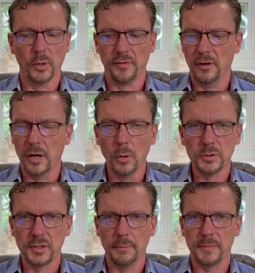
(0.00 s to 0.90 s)
with no
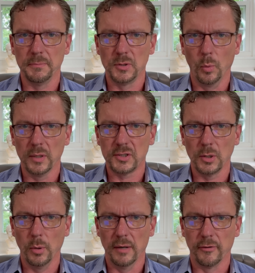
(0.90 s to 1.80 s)
symptoms
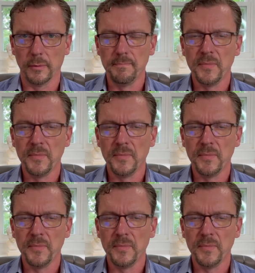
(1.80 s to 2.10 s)
whatsoever,